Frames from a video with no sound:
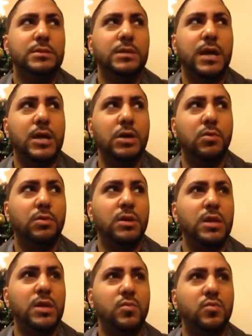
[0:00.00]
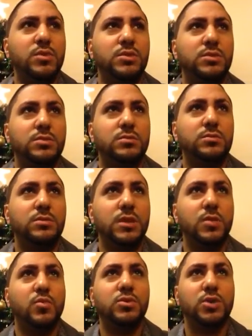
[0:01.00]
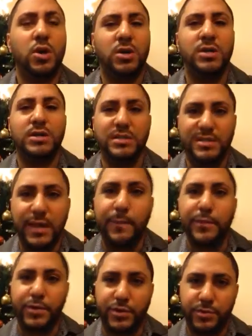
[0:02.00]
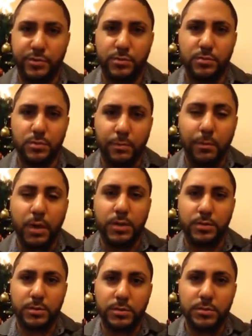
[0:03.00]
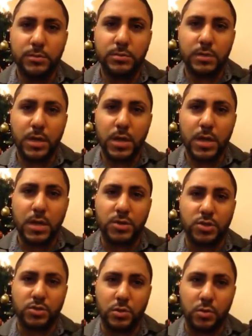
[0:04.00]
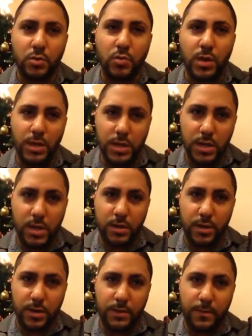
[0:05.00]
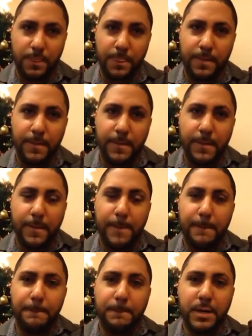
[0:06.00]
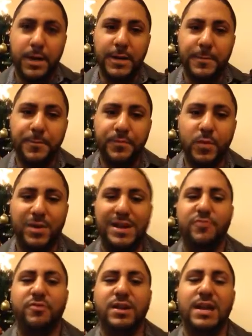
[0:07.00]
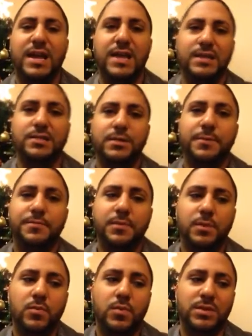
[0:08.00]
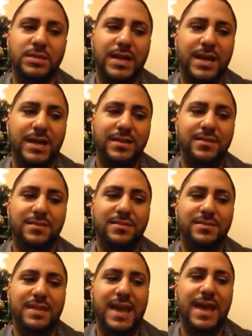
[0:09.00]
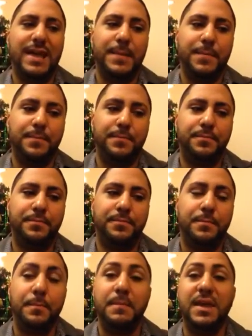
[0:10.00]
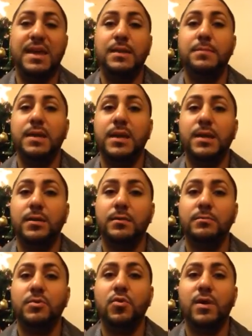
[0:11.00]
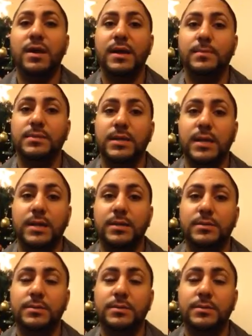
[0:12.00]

I know it was on a December month. I just don't know what year again. But what I realized was that made me who I am today.